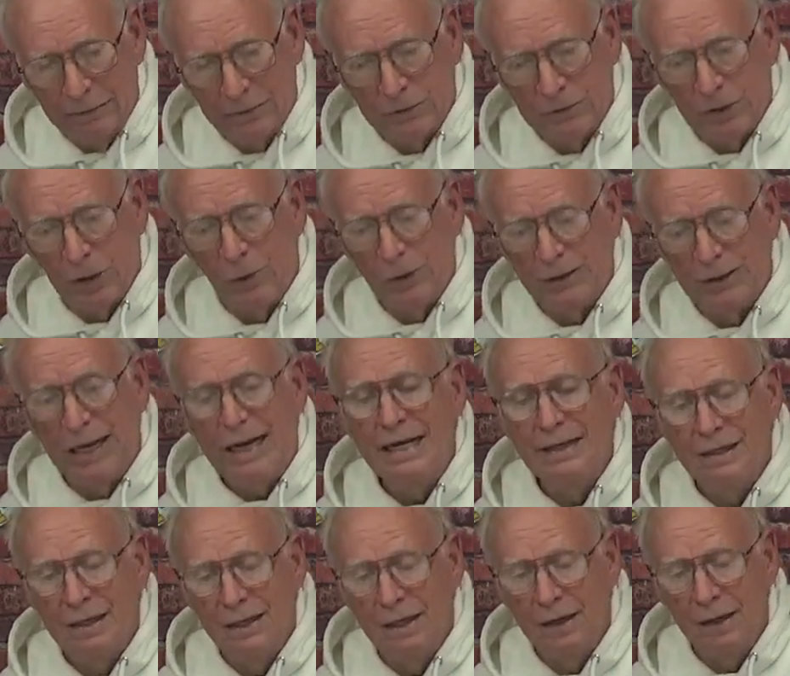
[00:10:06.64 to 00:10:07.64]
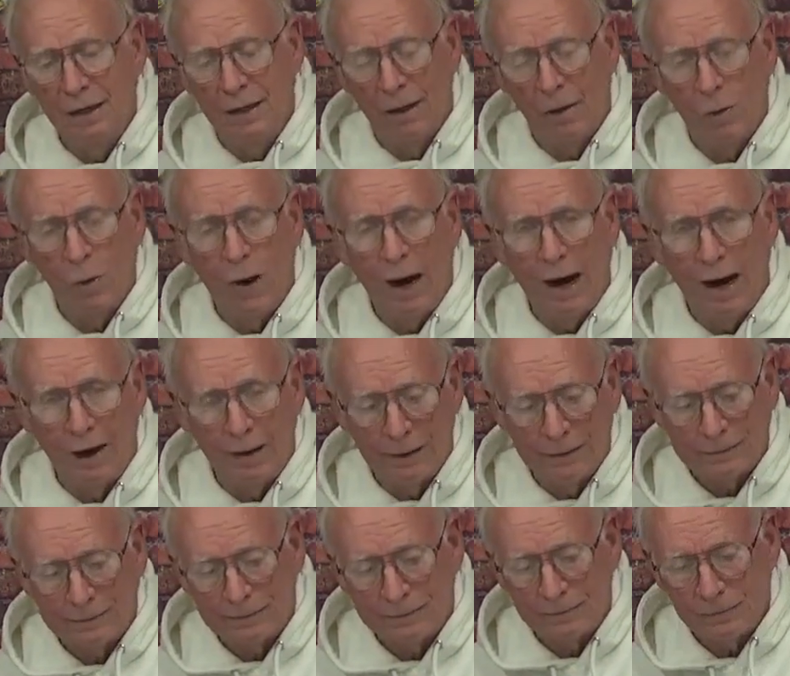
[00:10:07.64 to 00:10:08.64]
So it's easy to acquire,
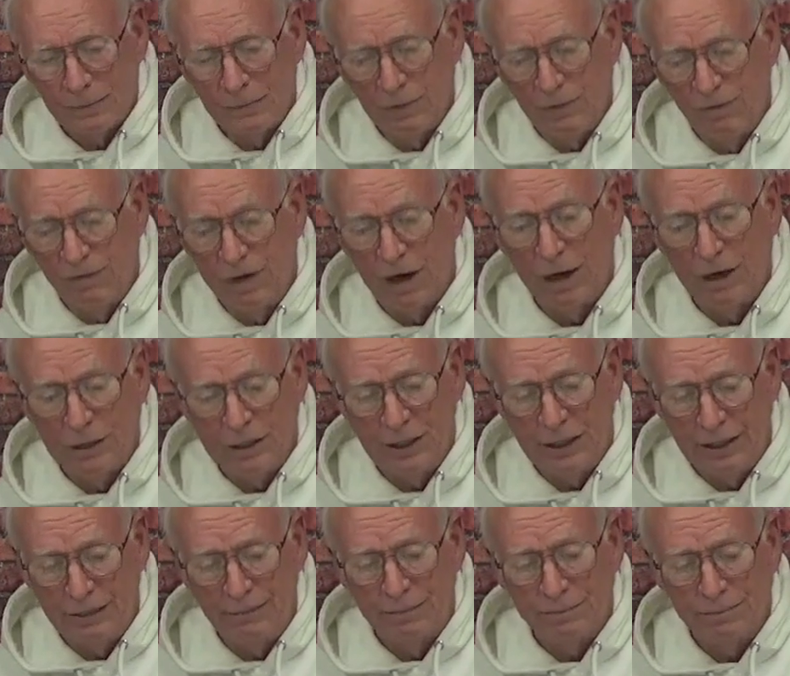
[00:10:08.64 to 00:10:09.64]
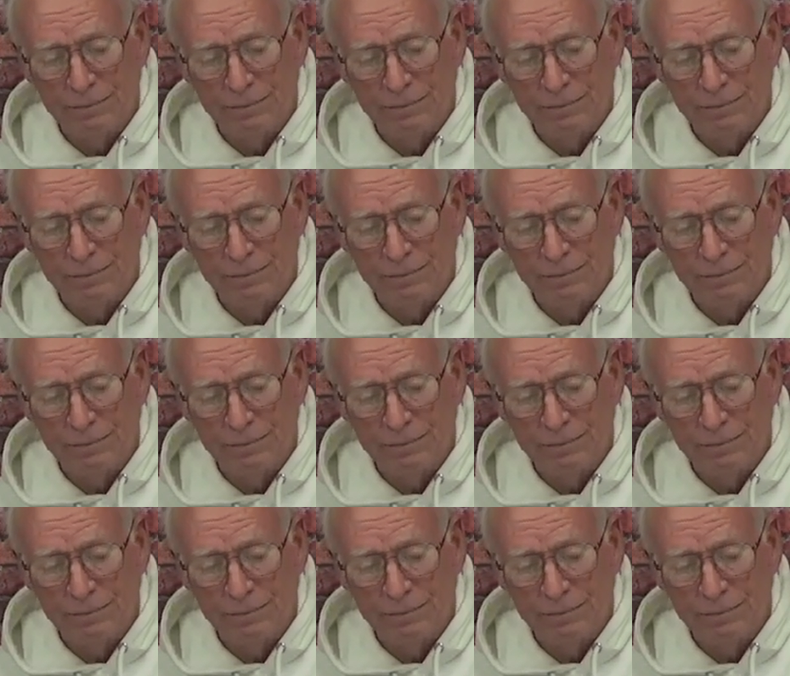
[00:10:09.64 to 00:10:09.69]
very cheap.